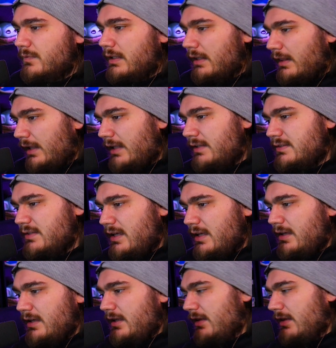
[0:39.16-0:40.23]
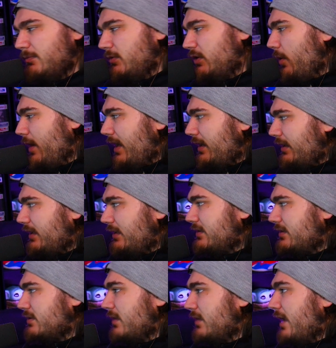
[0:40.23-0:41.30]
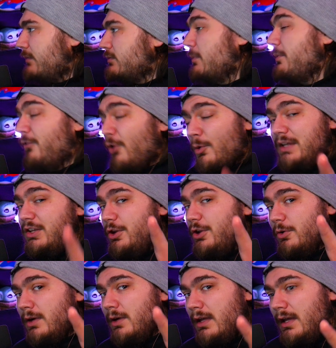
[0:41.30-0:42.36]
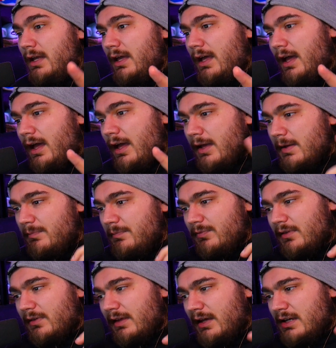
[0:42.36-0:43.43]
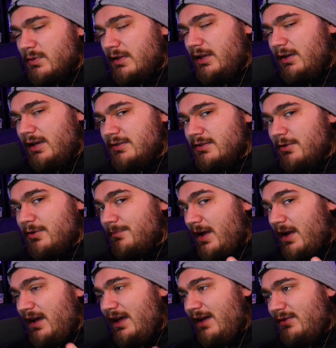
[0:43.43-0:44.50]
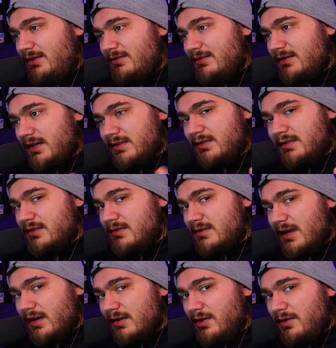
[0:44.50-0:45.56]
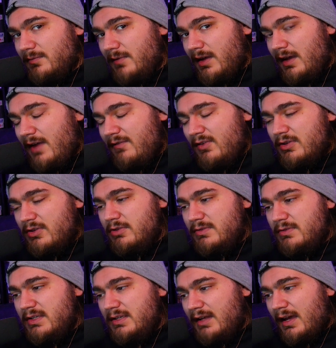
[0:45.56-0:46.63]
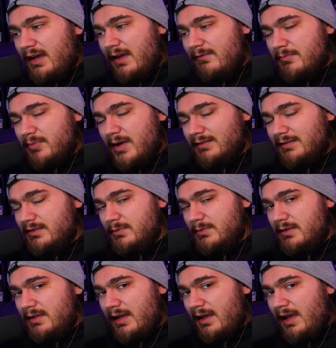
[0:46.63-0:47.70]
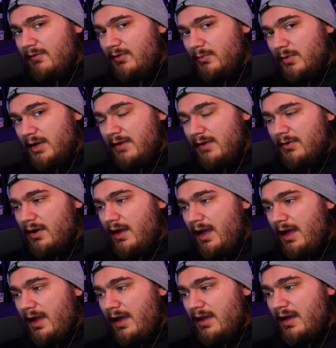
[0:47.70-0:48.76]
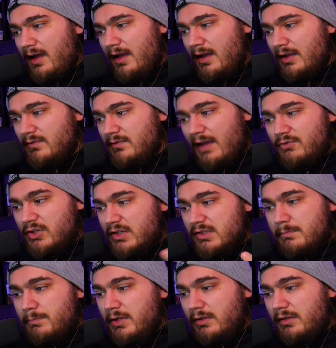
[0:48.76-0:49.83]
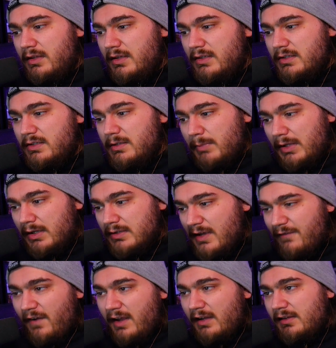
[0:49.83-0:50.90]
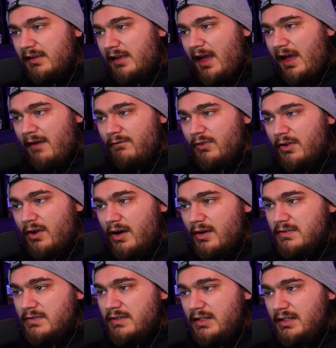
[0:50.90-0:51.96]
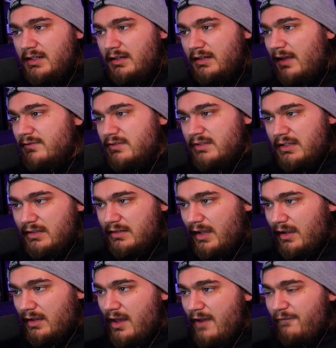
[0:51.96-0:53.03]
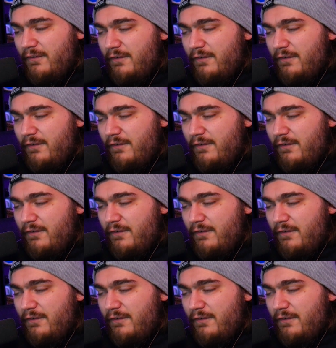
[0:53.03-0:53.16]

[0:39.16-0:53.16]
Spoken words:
Let's go ahead and get into some games. But before we do, I just want to let you guys know, I haven't tested this deck at all. I haven't used it. I haven't practiced with it. I haven't whatever. I have just built this because I finally have the cards needed, and I've seen the deck enough.